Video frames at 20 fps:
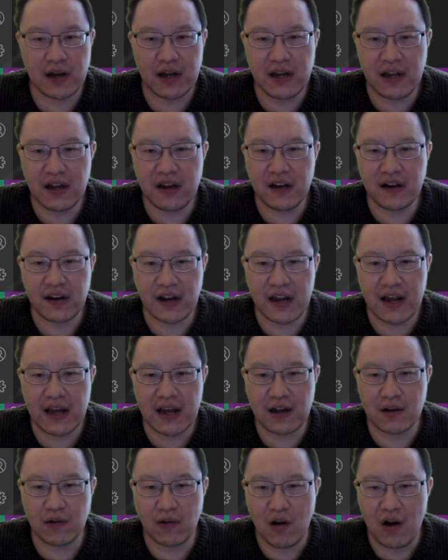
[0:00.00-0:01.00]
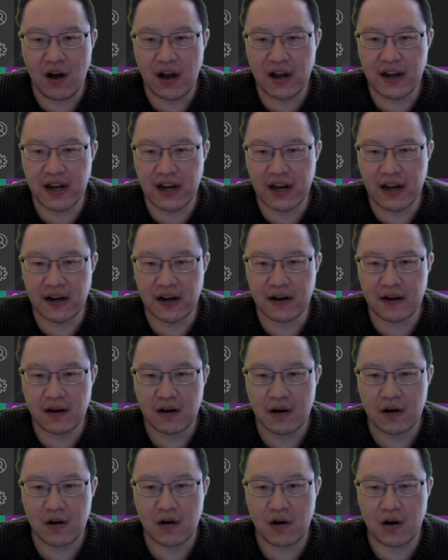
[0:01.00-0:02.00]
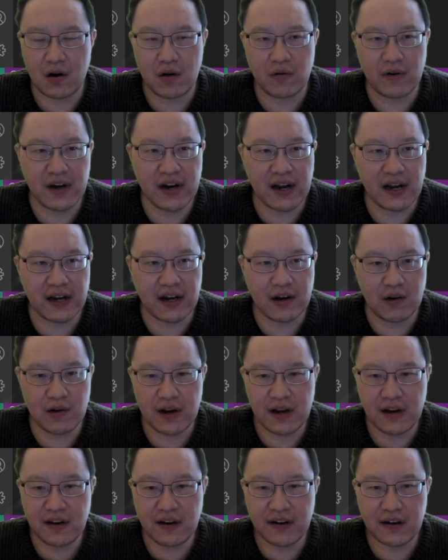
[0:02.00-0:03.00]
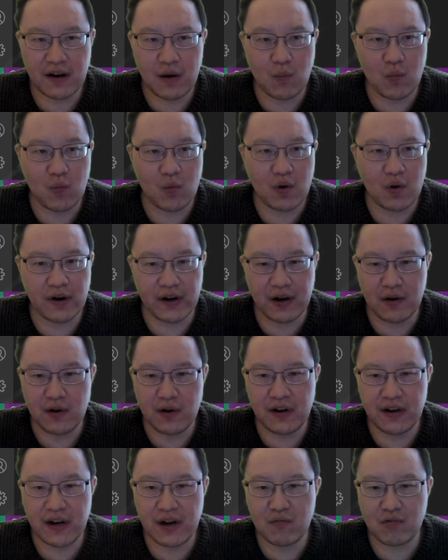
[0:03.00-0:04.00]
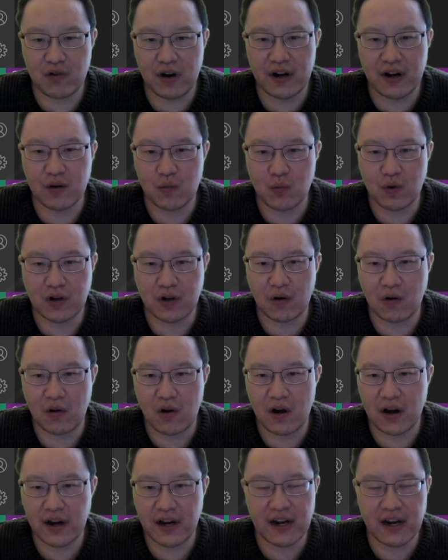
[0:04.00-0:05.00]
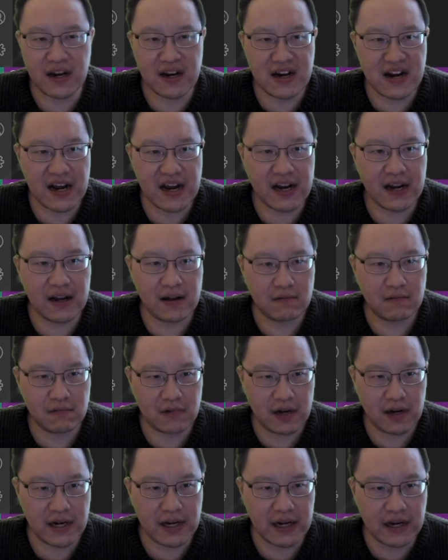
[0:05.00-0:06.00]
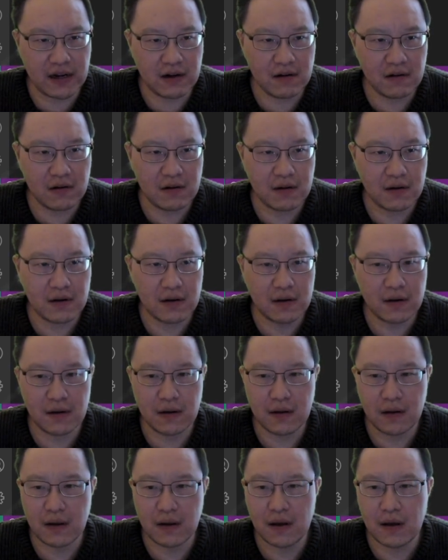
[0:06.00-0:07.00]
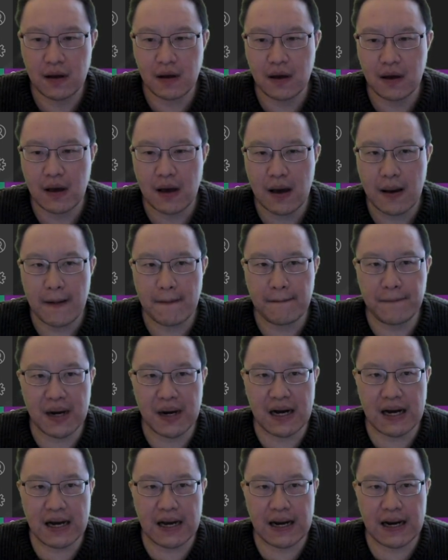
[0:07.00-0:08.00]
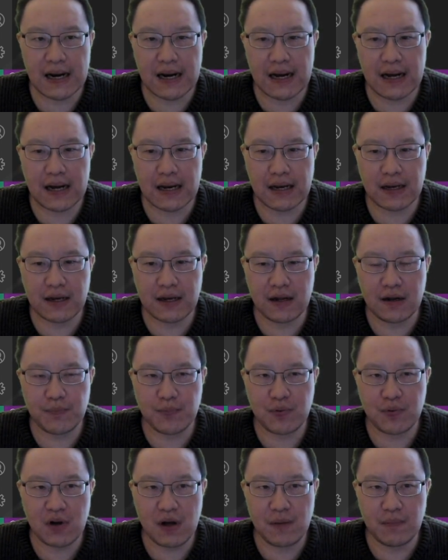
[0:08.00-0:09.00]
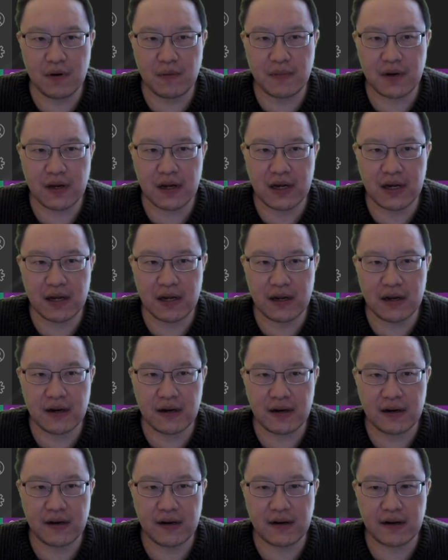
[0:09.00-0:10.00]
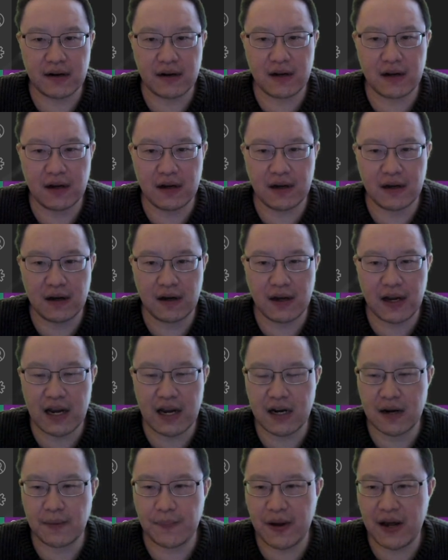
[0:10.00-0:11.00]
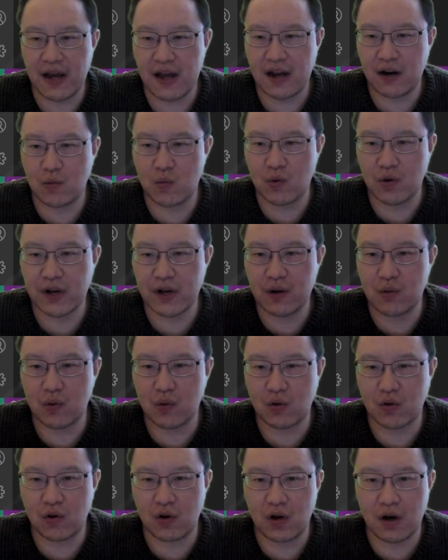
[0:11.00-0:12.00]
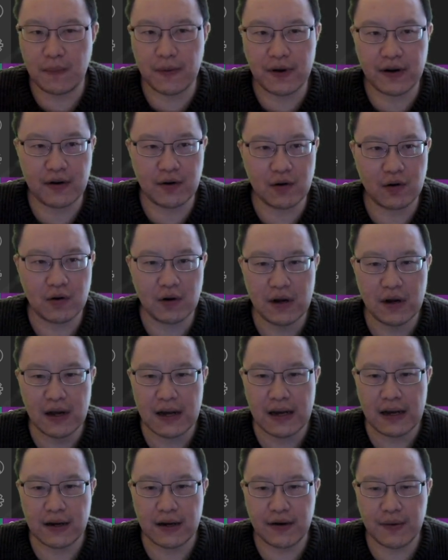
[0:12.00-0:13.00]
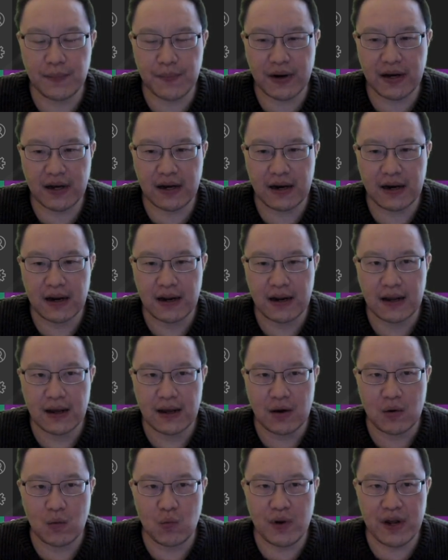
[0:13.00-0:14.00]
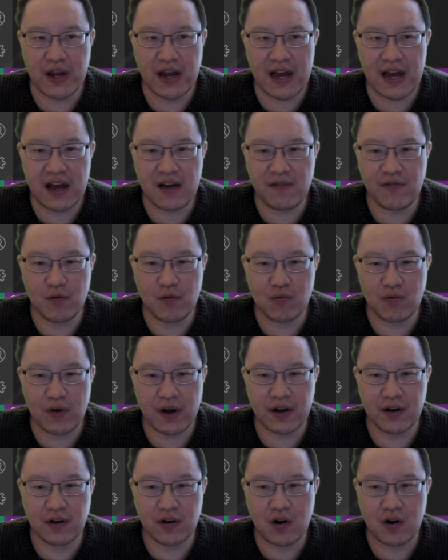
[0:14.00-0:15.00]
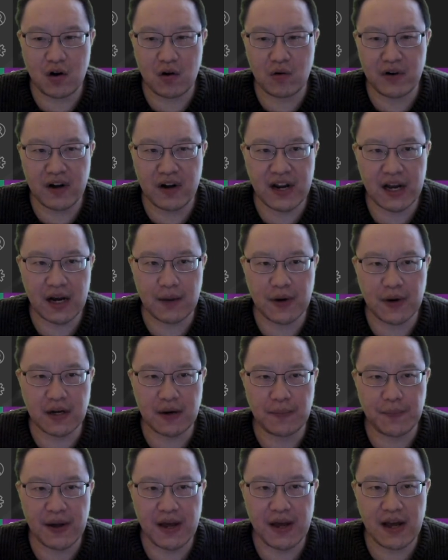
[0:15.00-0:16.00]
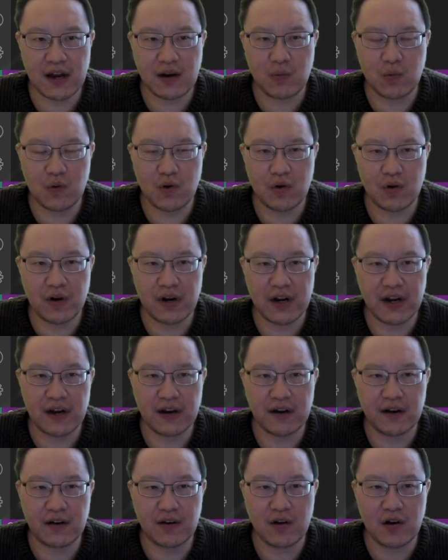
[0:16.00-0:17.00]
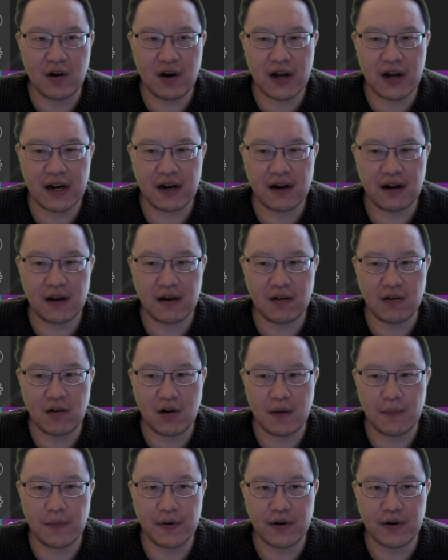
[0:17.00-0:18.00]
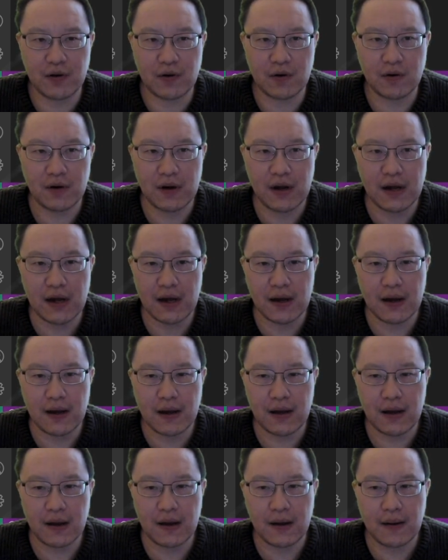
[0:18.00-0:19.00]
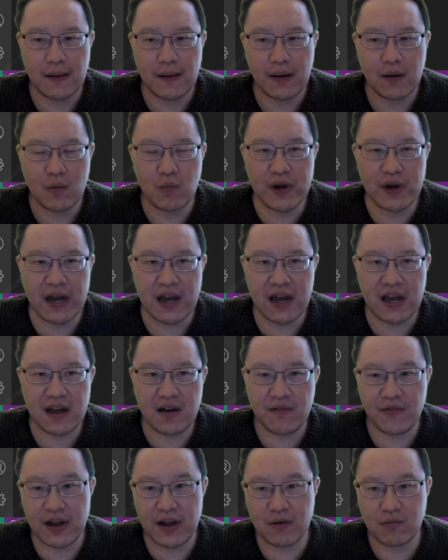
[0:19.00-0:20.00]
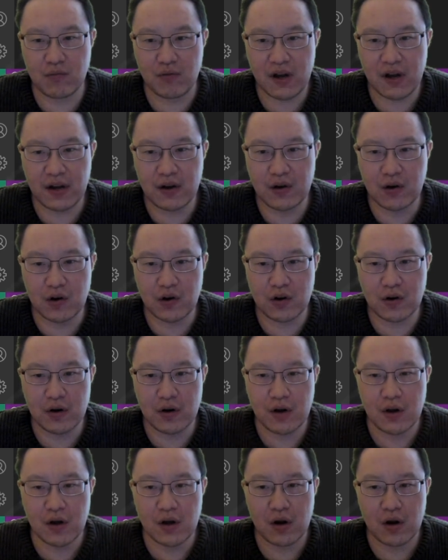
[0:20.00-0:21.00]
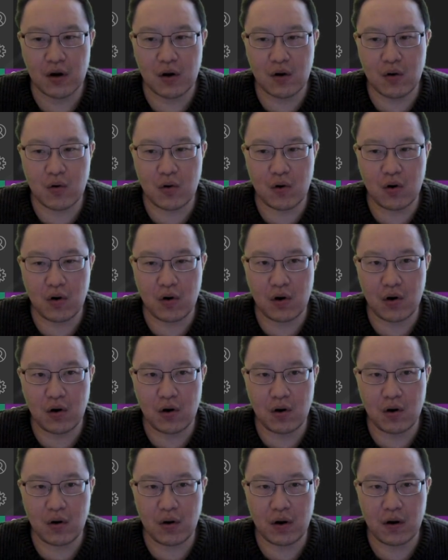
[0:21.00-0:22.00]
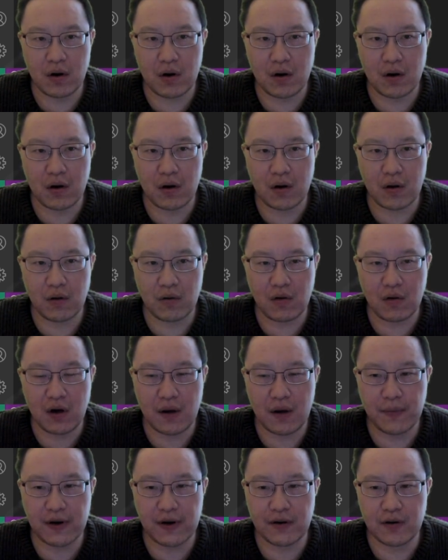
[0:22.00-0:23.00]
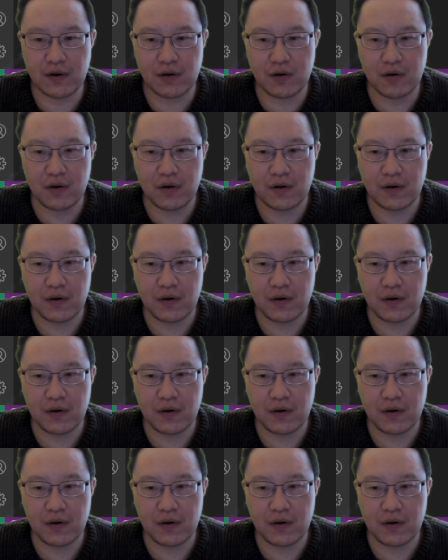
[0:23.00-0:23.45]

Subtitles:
is a login called Nick. There is a record with the login Nick right here. But the problem is, and the password equals lobster. But we have a record called Nick, but the password is not lobster. We have a record called lobster